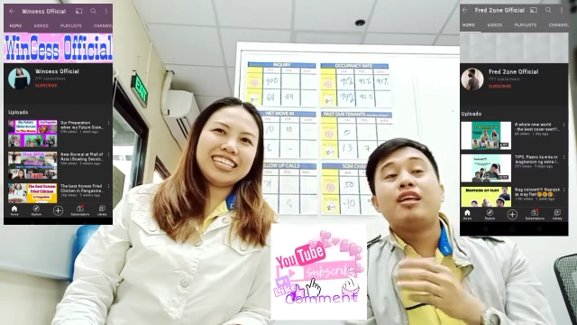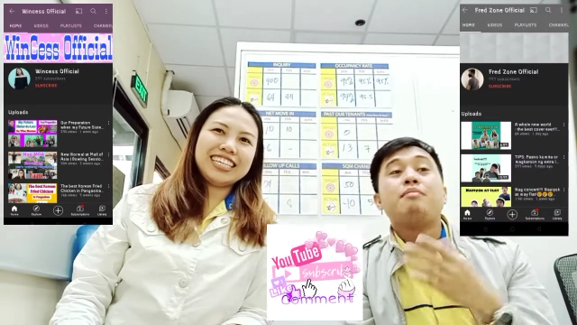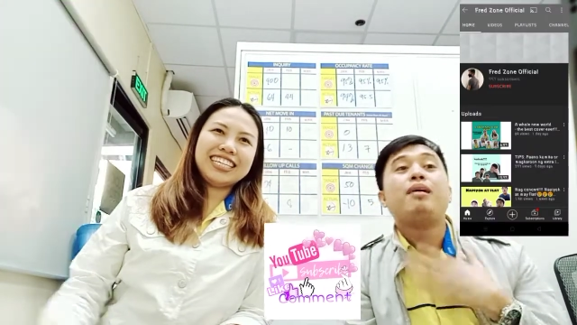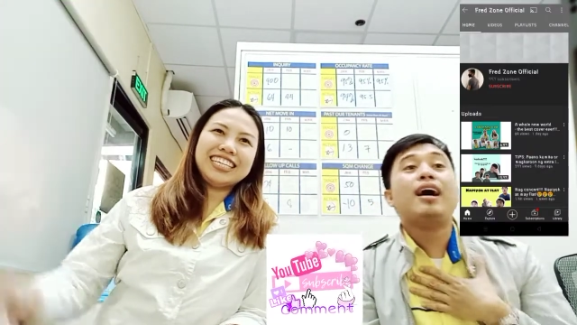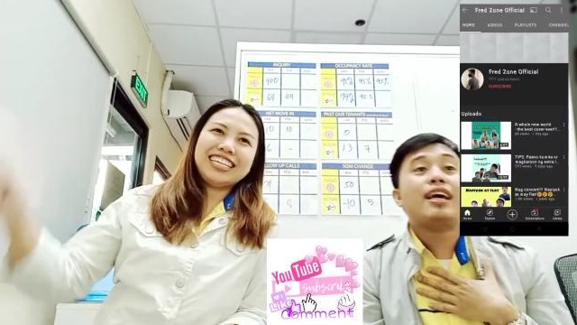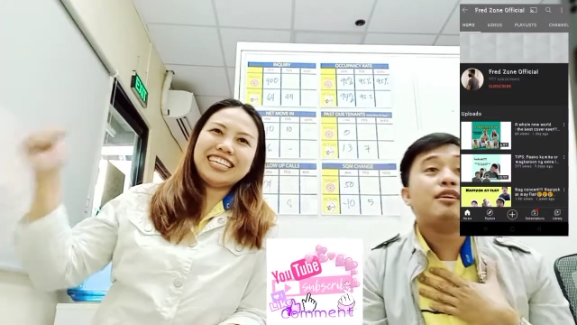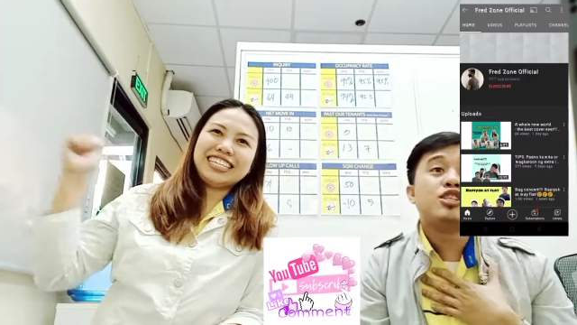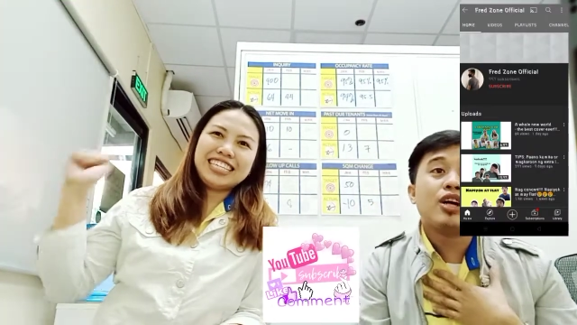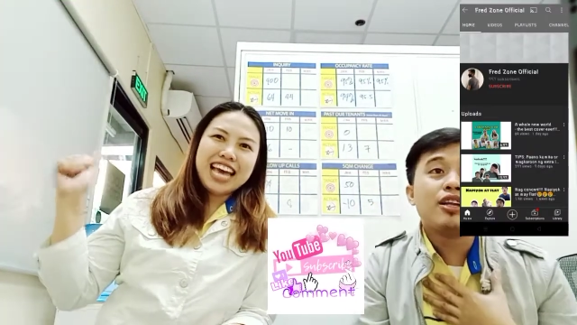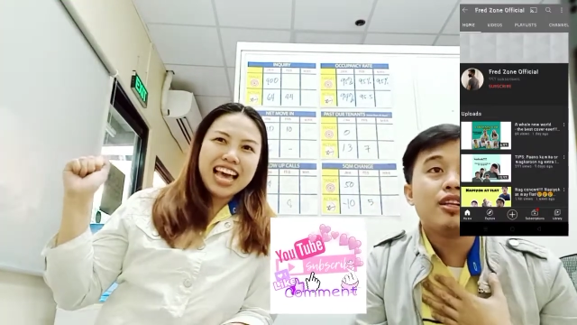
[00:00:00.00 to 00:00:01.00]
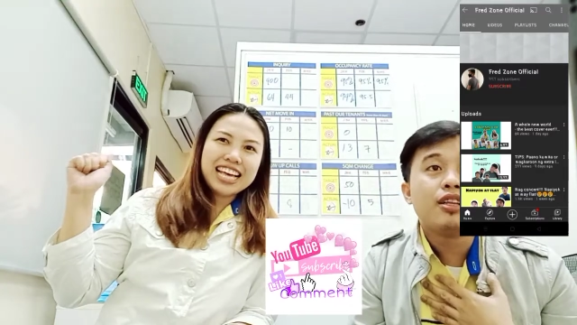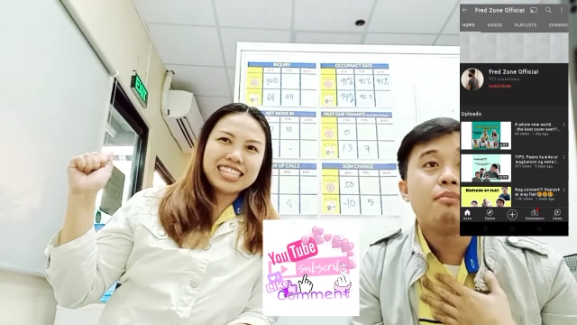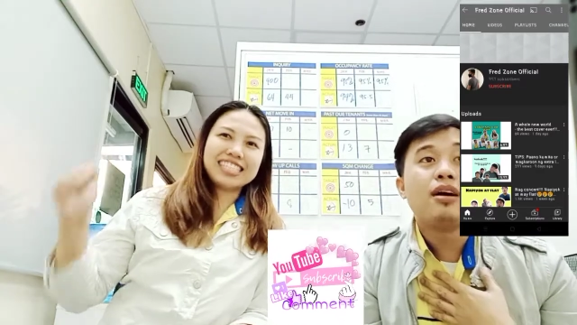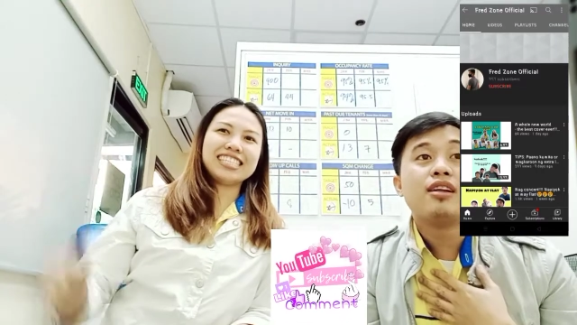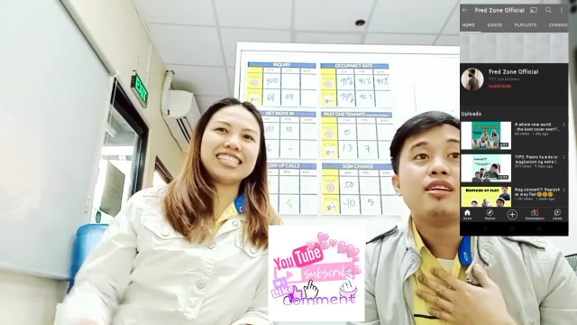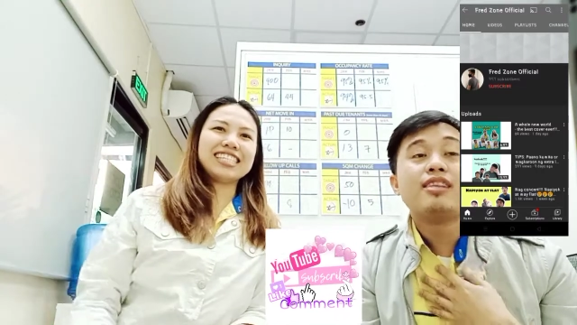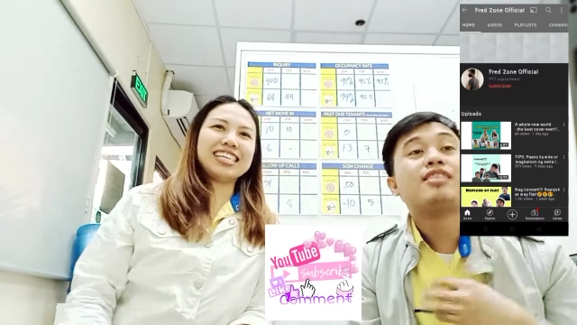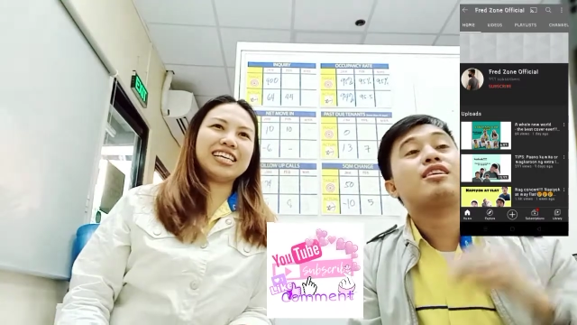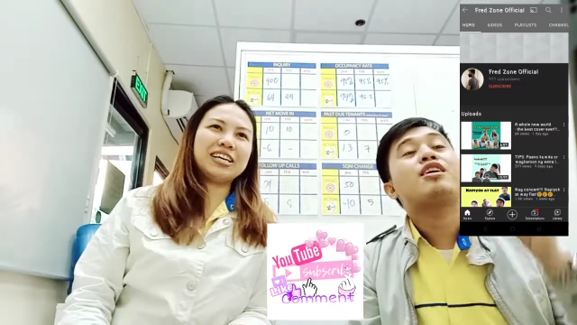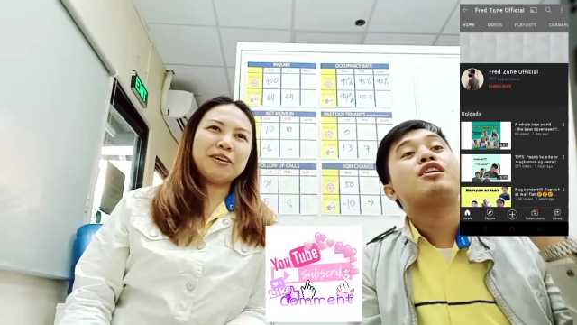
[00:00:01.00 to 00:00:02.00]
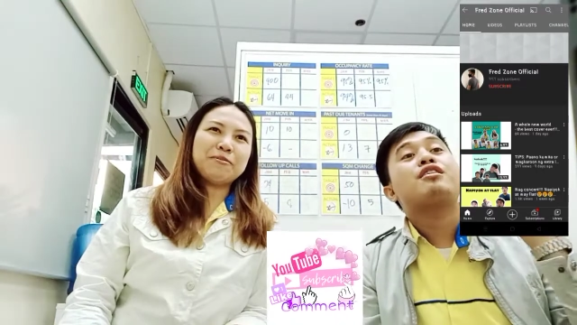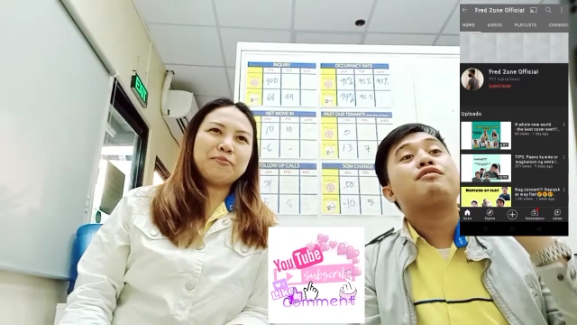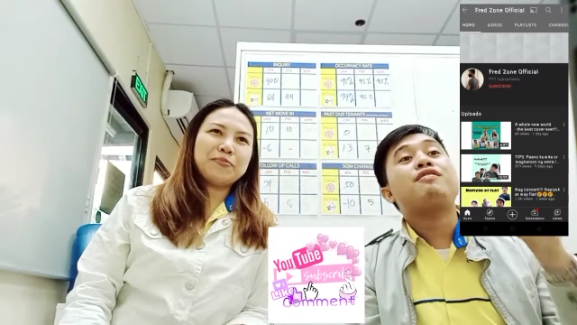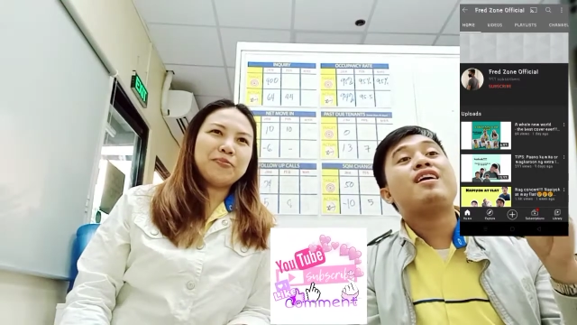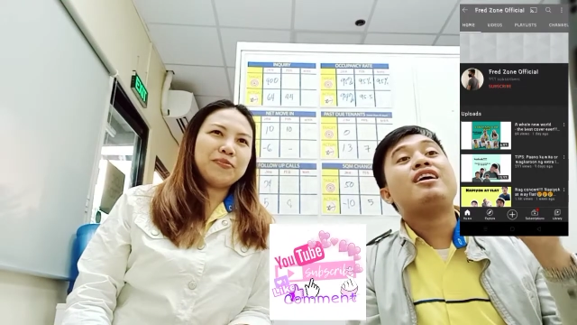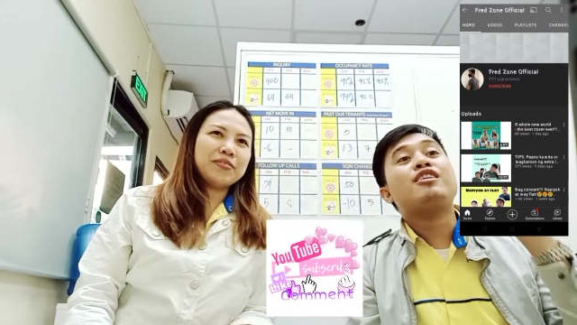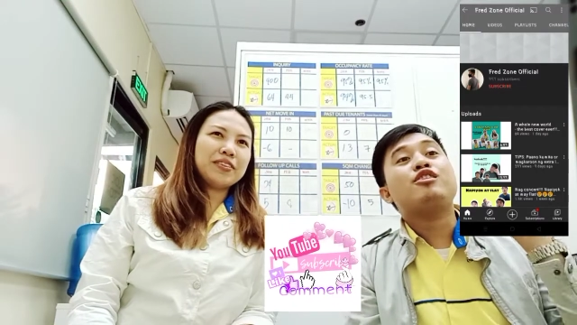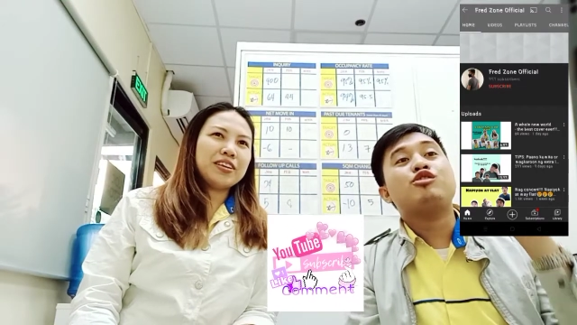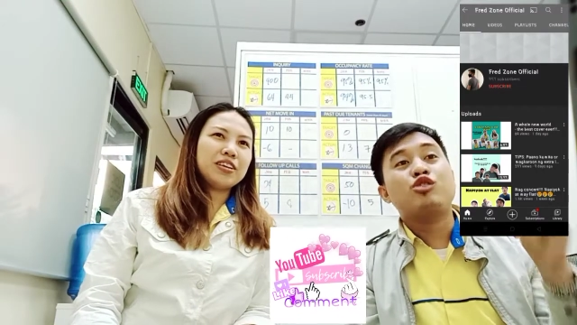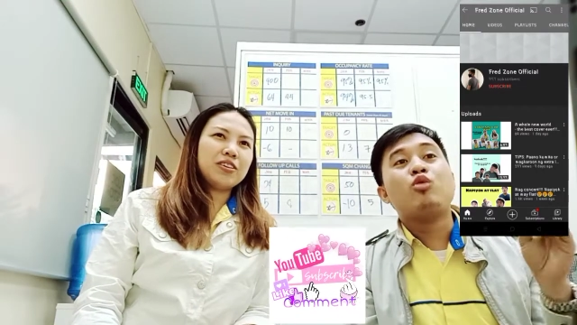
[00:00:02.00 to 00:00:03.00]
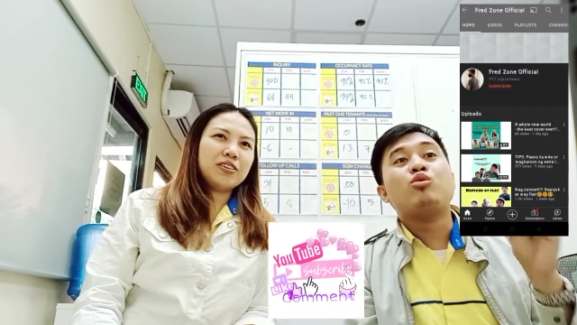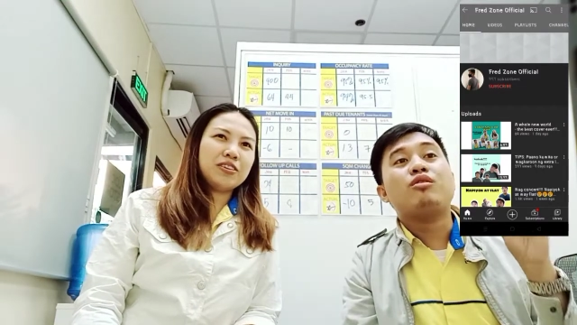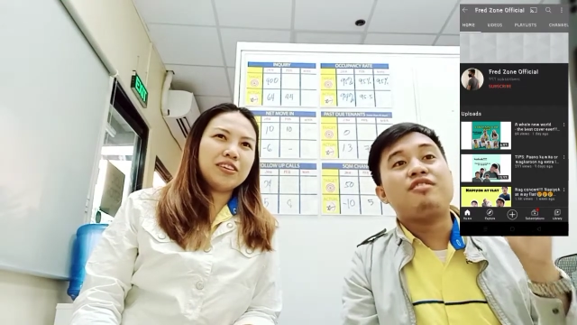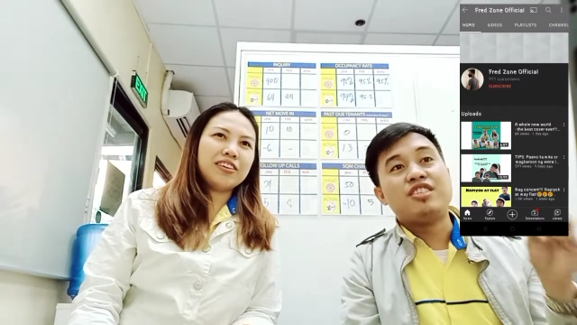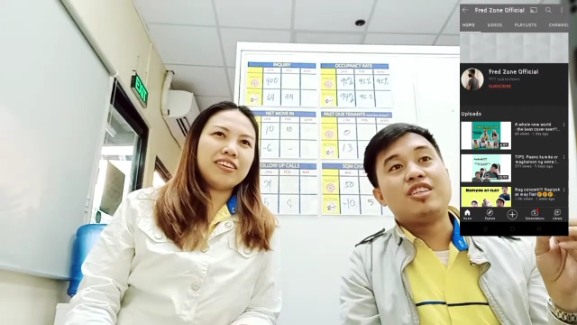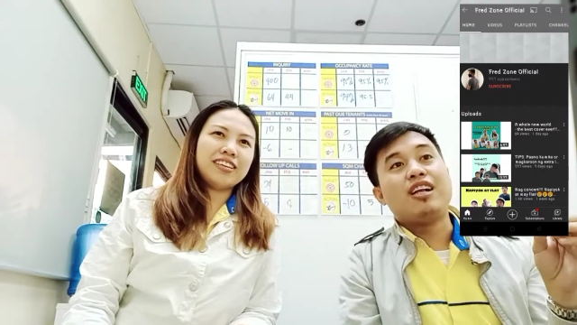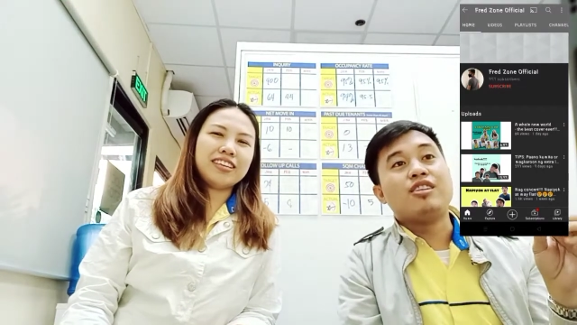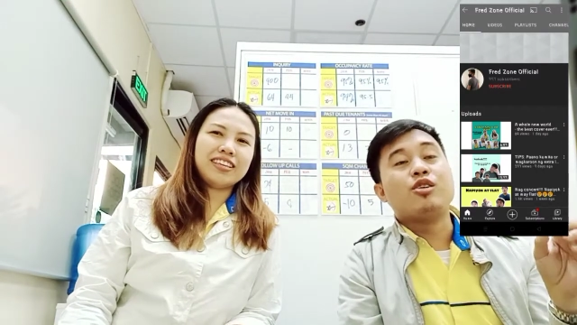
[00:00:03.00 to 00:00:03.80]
Speaker 1: And my channel naman is Fred Zone Official.